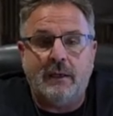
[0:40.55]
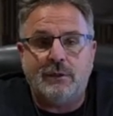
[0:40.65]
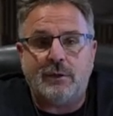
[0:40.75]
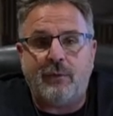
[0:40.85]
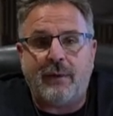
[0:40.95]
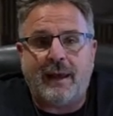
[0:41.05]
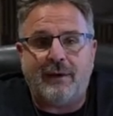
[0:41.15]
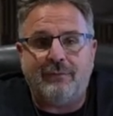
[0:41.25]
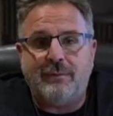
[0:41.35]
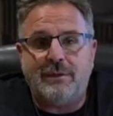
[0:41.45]
So I ran out
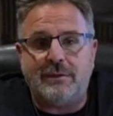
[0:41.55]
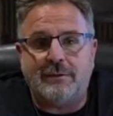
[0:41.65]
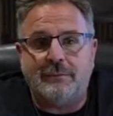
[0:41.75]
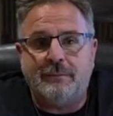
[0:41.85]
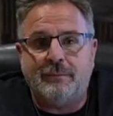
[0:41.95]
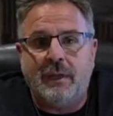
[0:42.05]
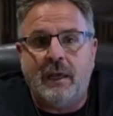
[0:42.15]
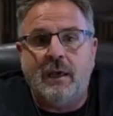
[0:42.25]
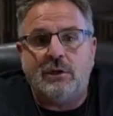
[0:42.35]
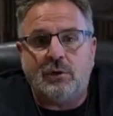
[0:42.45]
of images.
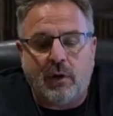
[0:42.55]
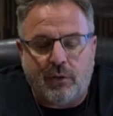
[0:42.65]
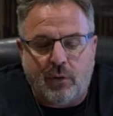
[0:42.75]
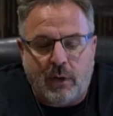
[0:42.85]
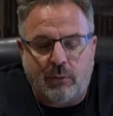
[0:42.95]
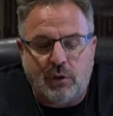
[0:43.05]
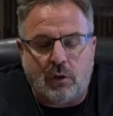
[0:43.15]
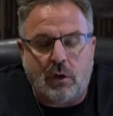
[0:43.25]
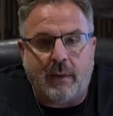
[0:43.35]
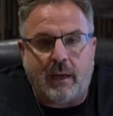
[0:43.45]
So what I thought I would
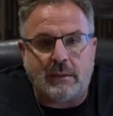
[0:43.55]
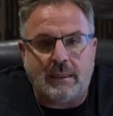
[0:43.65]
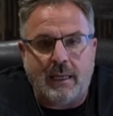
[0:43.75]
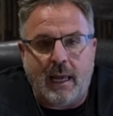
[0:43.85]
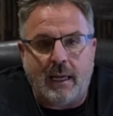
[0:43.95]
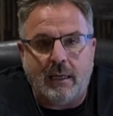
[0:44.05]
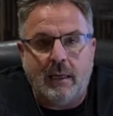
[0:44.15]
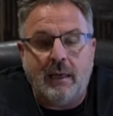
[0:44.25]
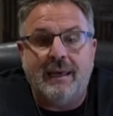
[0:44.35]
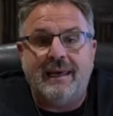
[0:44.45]
talk about today
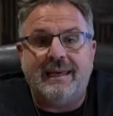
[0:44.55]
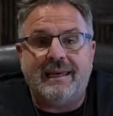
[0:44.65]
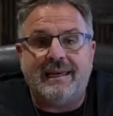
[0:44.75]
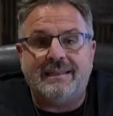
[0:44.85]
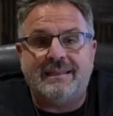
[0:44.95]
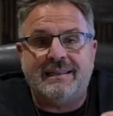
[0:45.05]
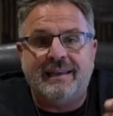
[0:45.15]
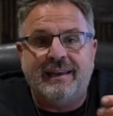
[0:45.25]
is